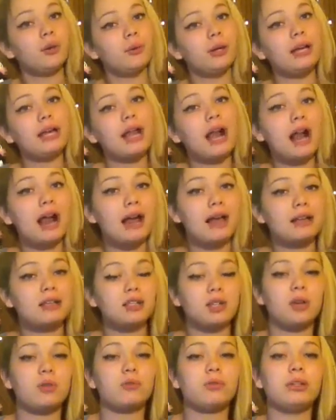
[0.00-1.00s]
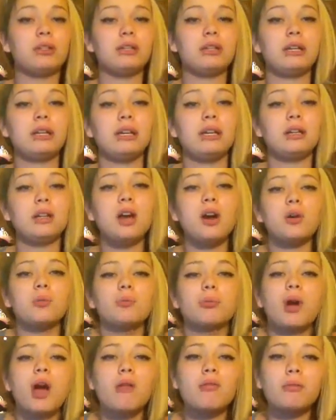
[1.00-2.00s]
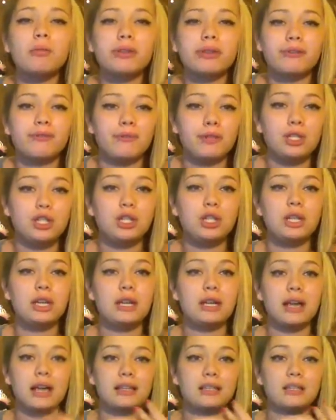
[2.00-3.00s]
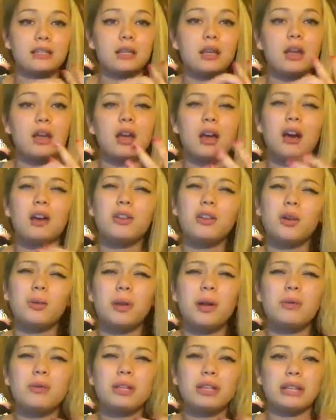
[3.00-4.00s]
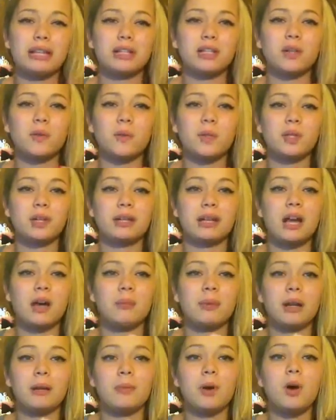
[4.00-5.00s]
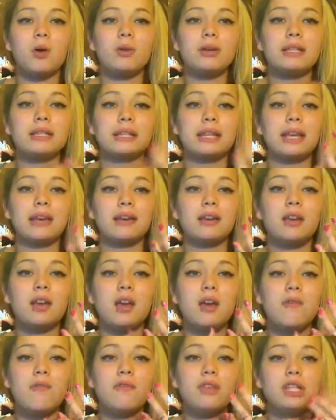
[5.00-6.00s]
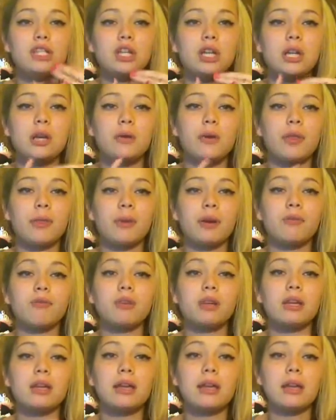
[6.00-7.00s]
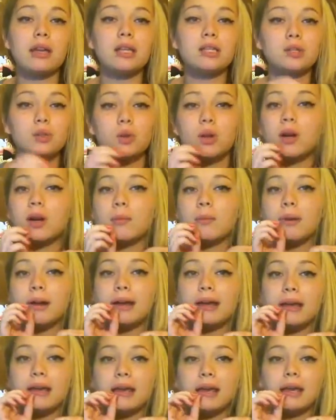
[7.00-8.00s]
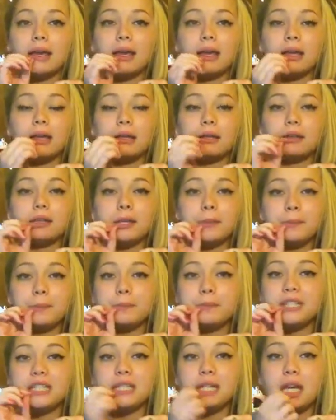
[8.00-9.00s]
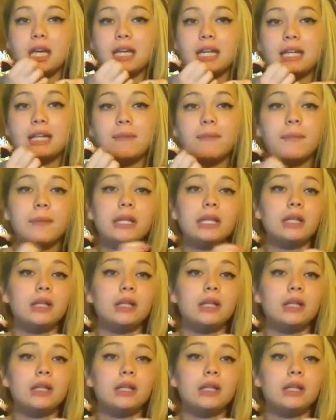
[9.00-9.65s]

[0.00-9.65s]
know what? I don't really know. Probably fidgeting, although I'm not really like nervous right now, but I'm always like fidgeting with my rings or my lip stud